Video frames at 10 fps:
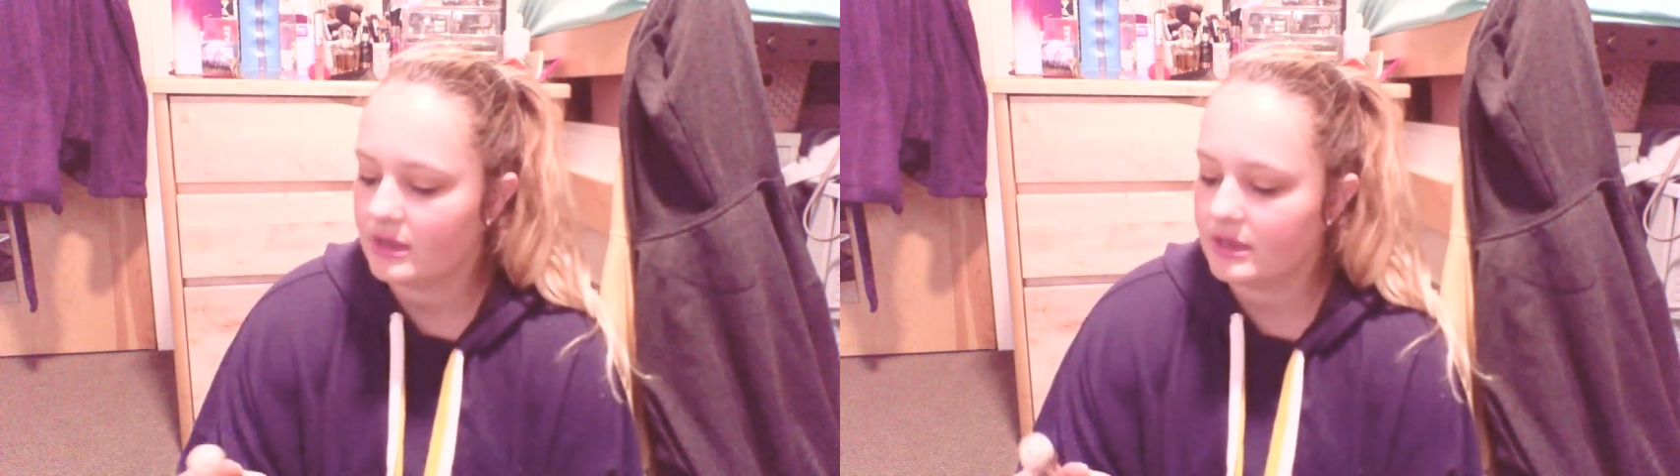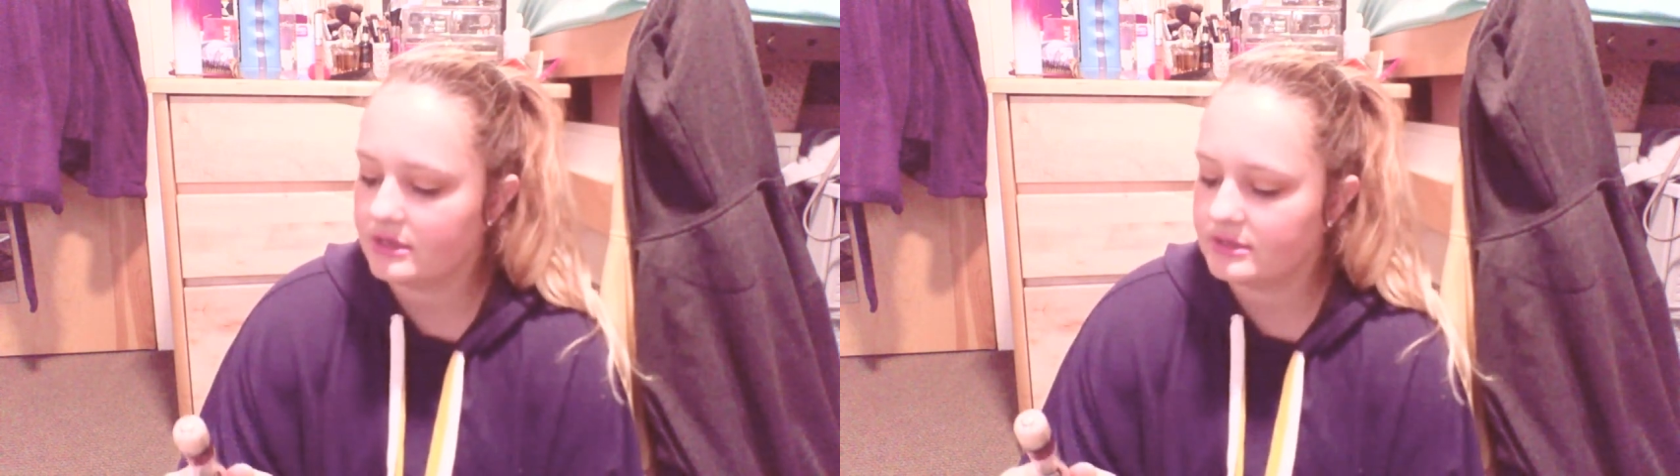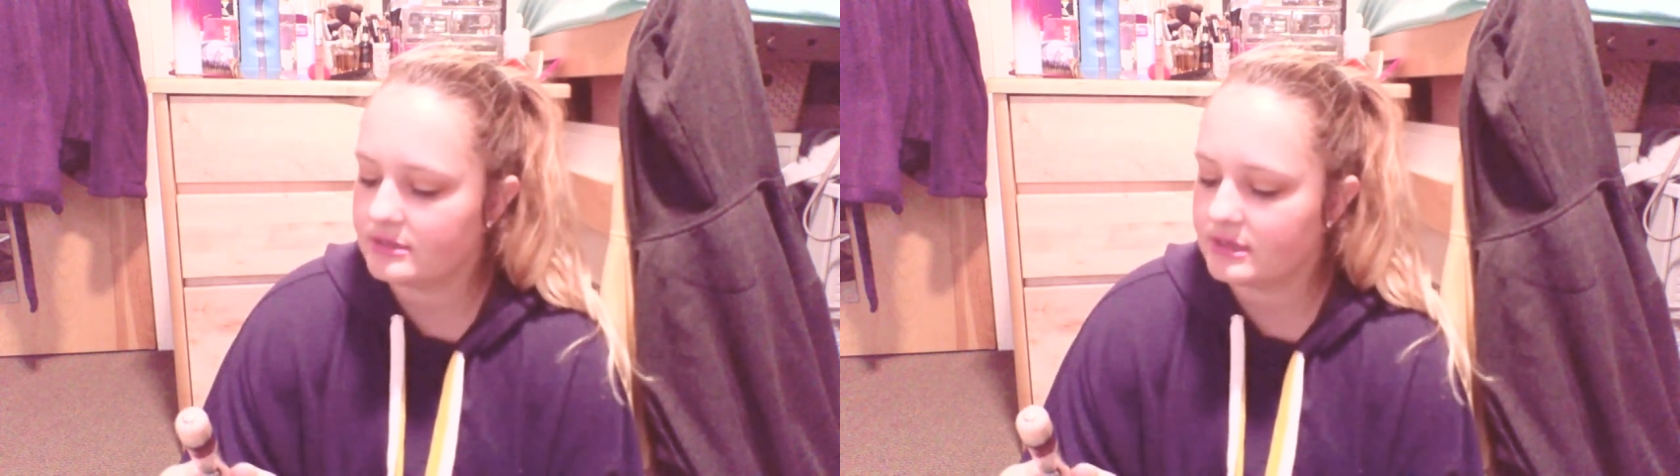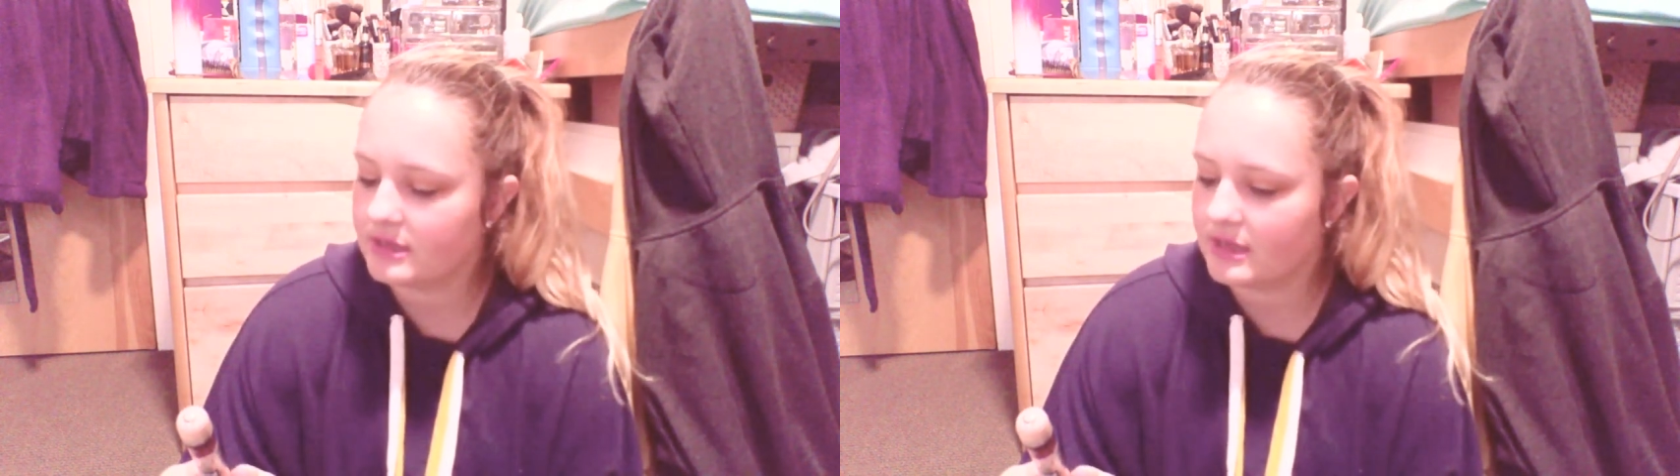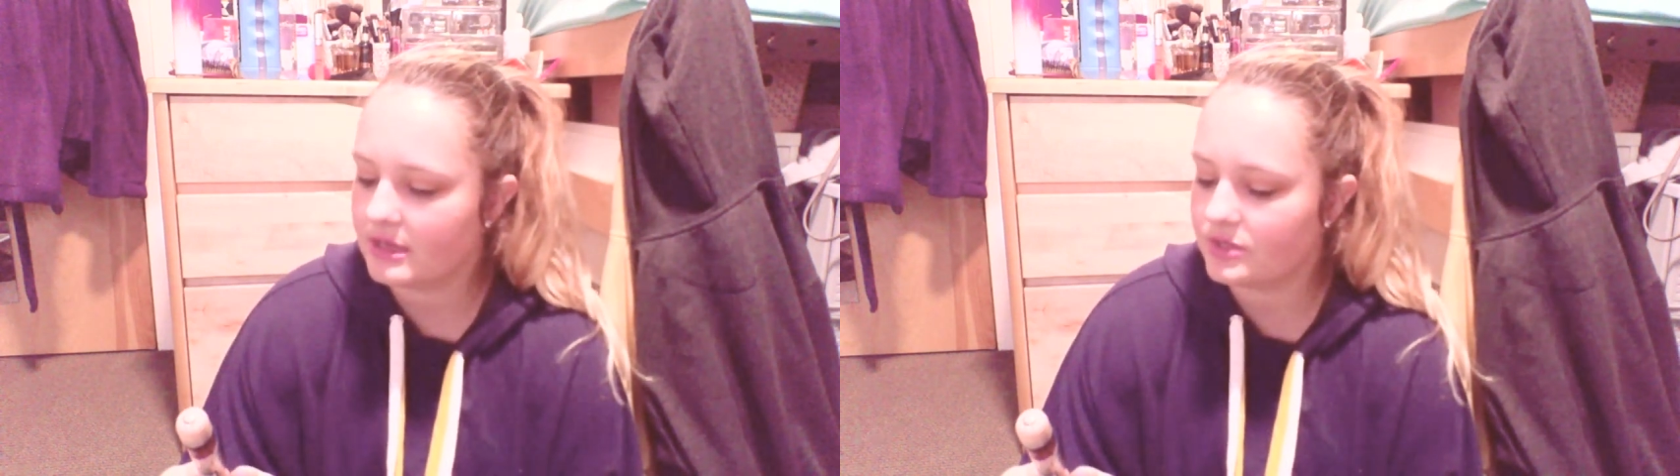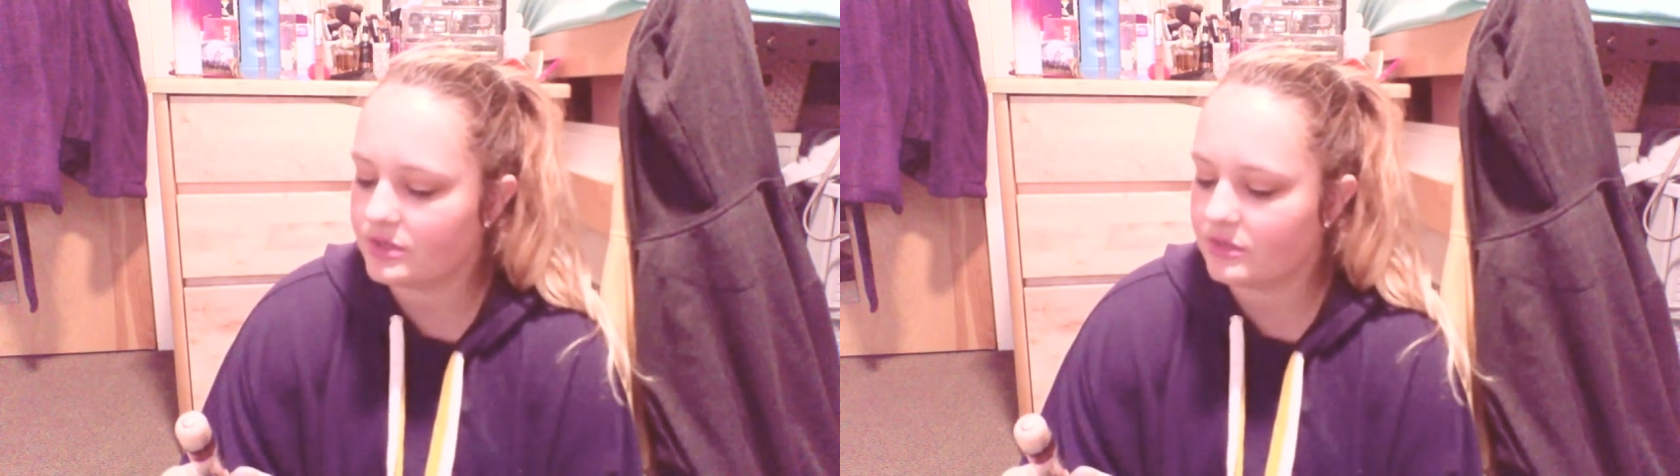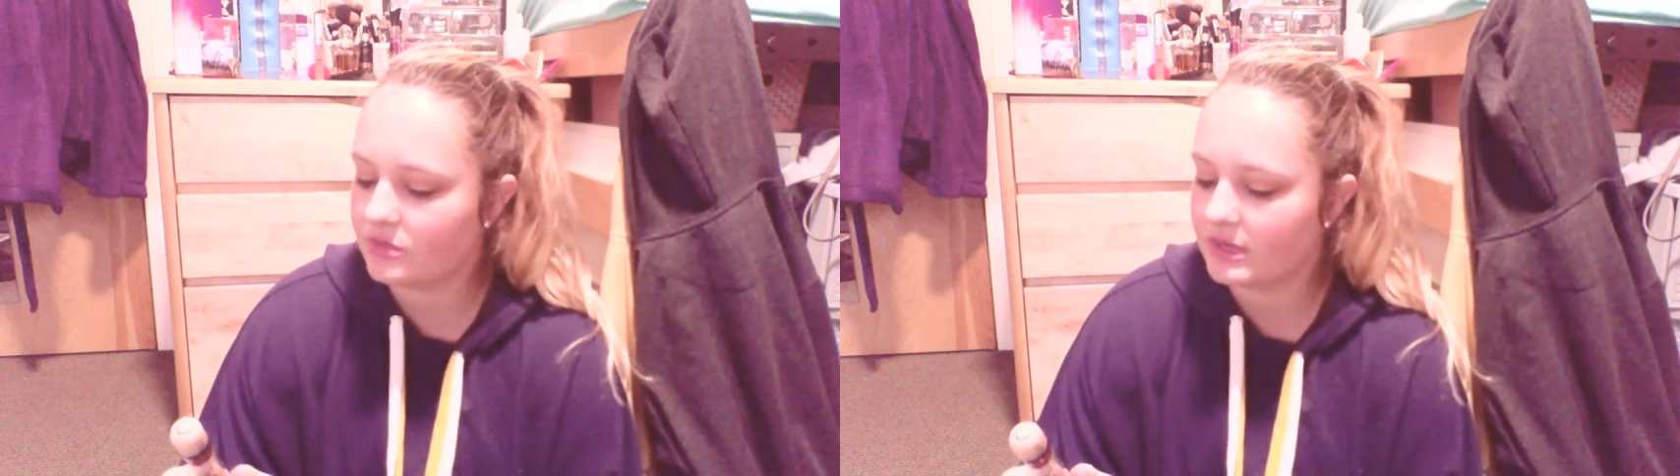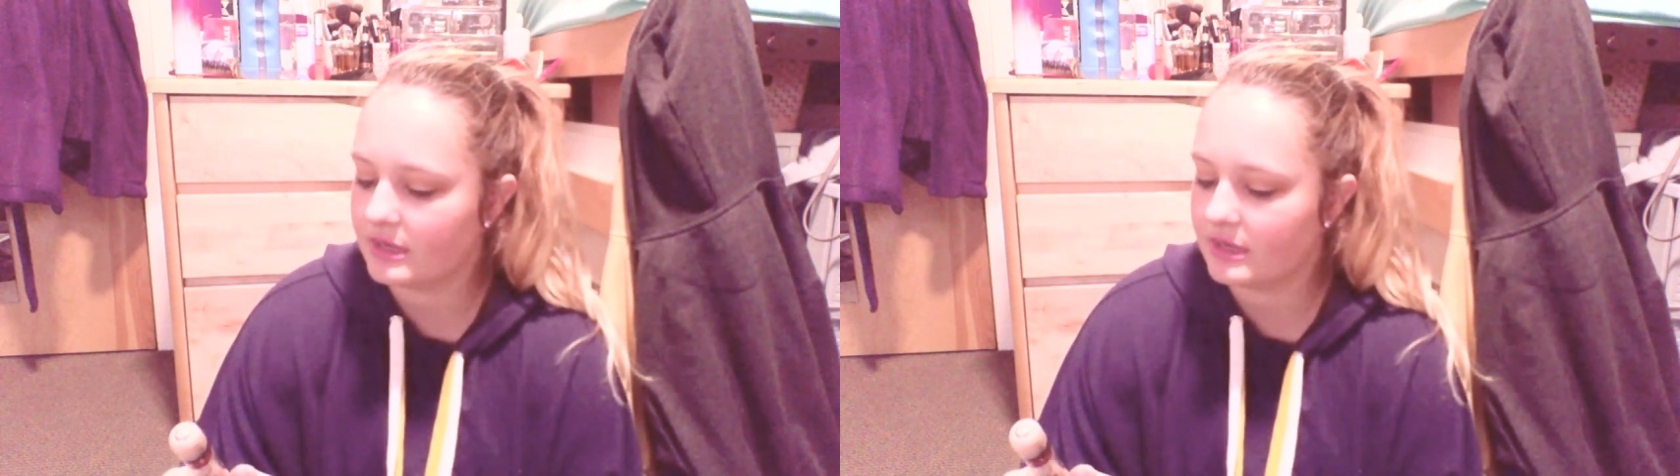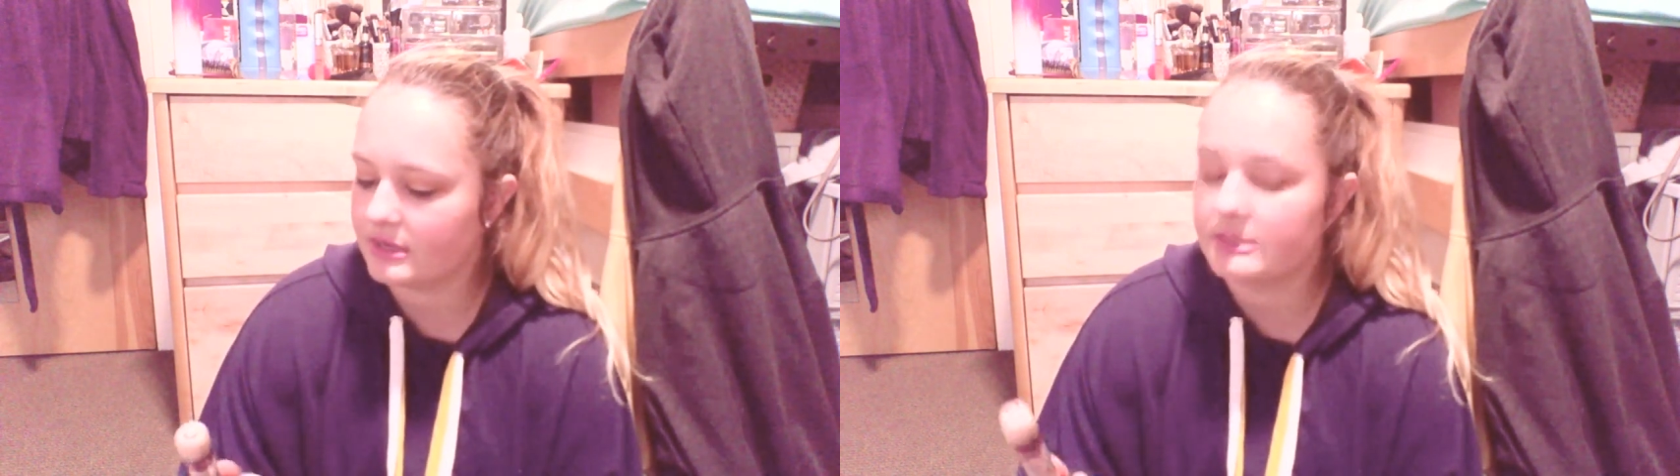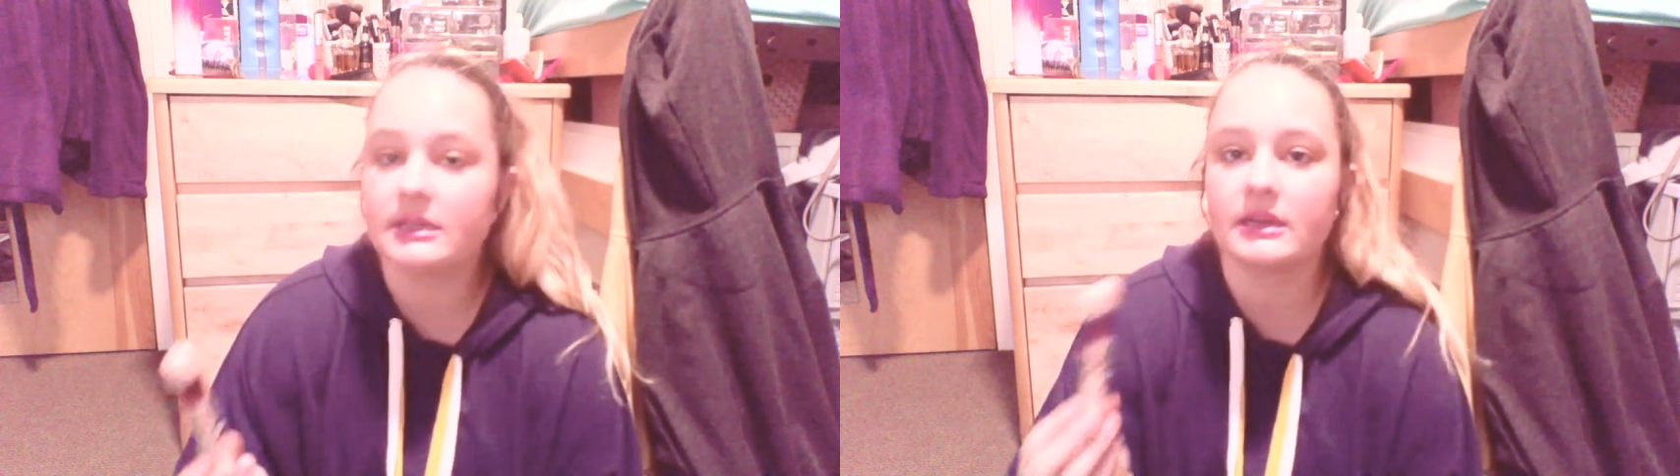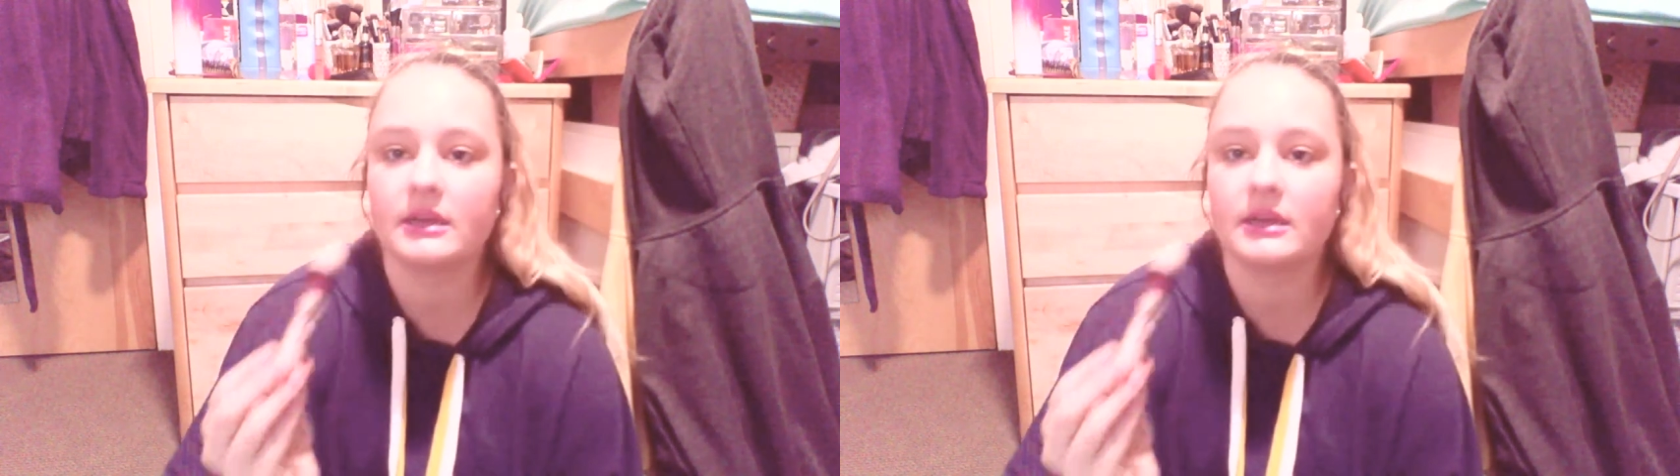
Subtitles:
Instant Age Rewind